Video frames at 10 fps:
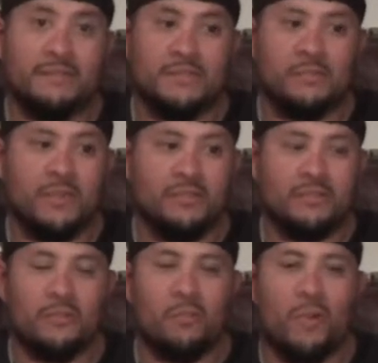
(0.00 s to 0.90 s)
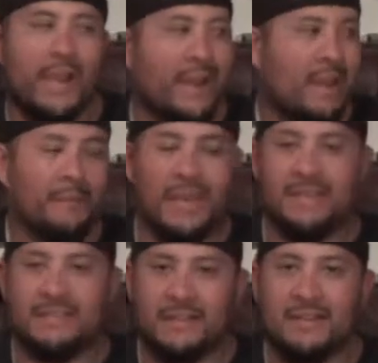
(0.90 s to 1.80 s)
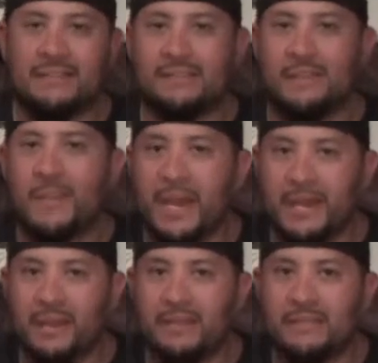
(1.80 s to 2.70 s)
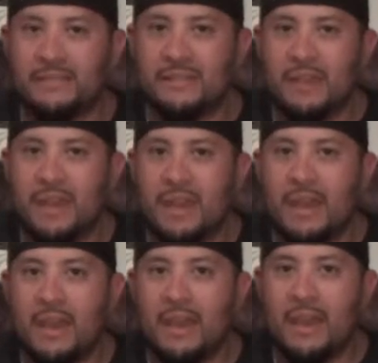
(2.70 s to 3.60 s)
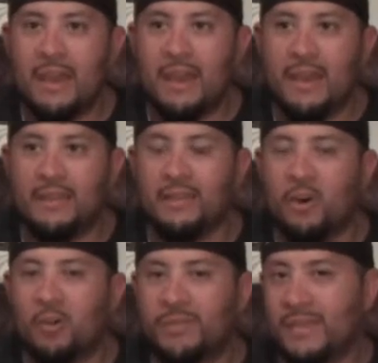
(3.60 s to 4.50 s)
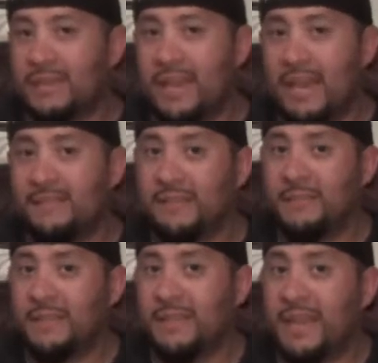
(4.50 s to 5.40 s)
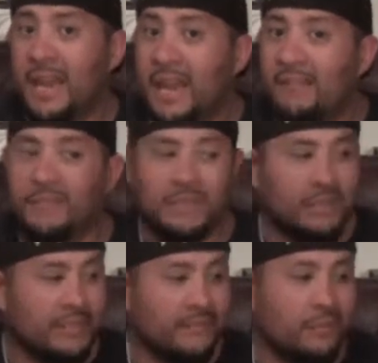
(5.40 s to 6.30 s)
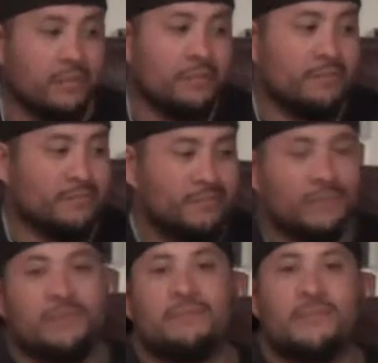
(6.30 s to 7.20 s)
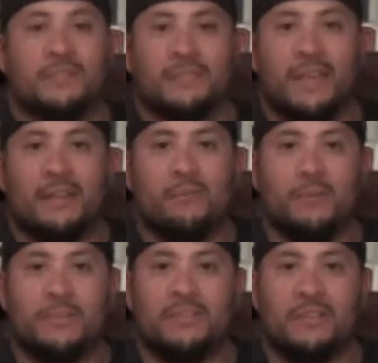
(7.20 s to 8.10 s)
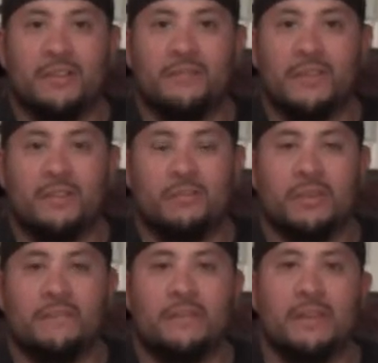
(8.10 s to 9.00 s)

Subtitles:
as well. So why not pass it on to somebody else in the hopes that they have something that I have been looking for, just like what we started the video with,